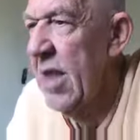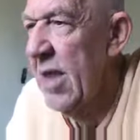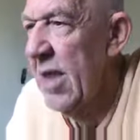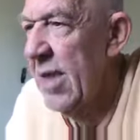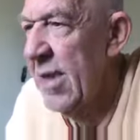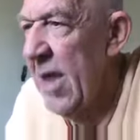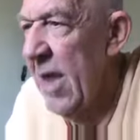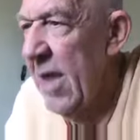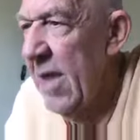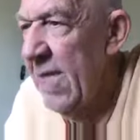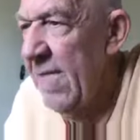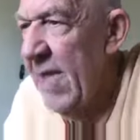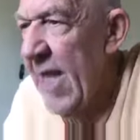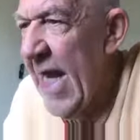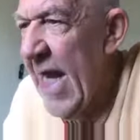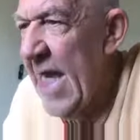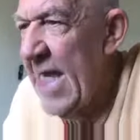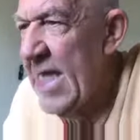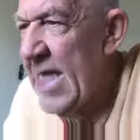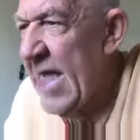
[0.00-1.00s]
the
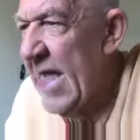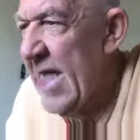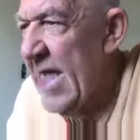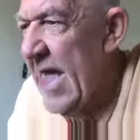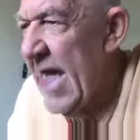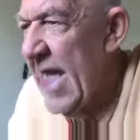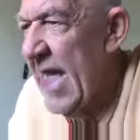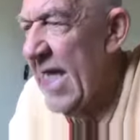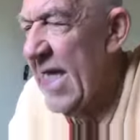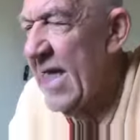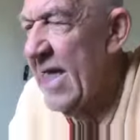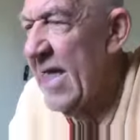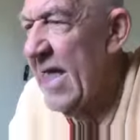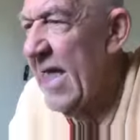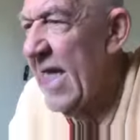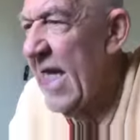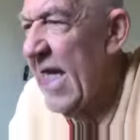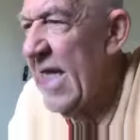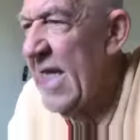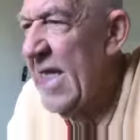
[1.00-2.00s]
living entity
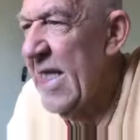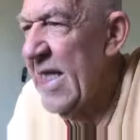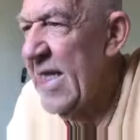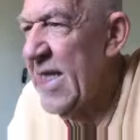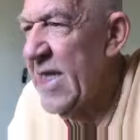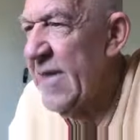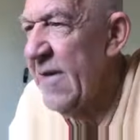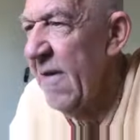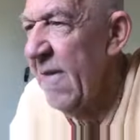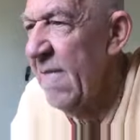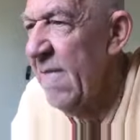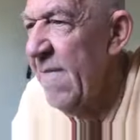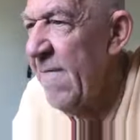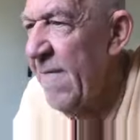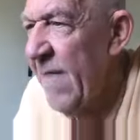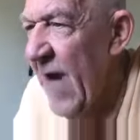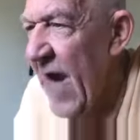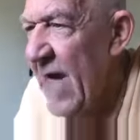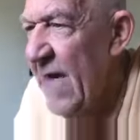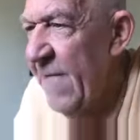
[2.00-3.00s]
in this
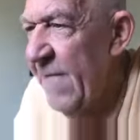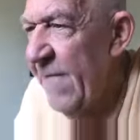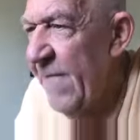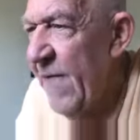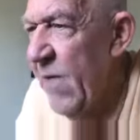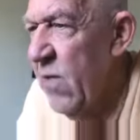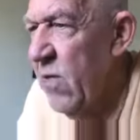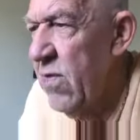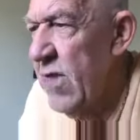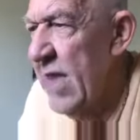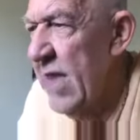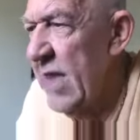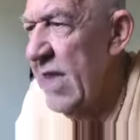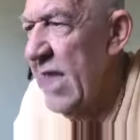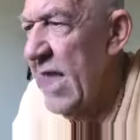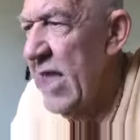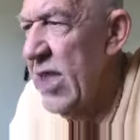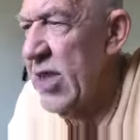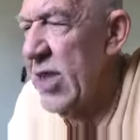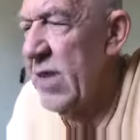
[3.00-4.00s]
frightful
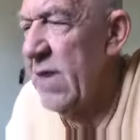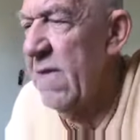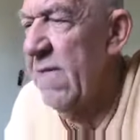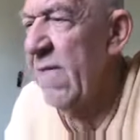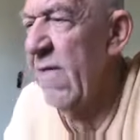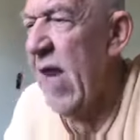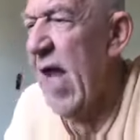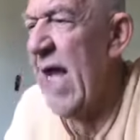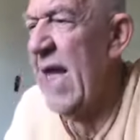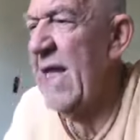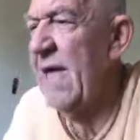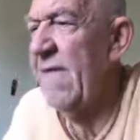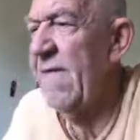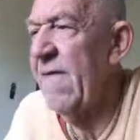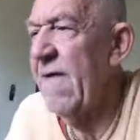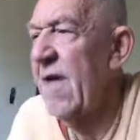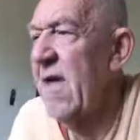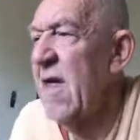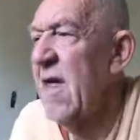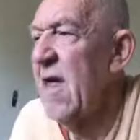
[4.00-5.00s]
condition of life,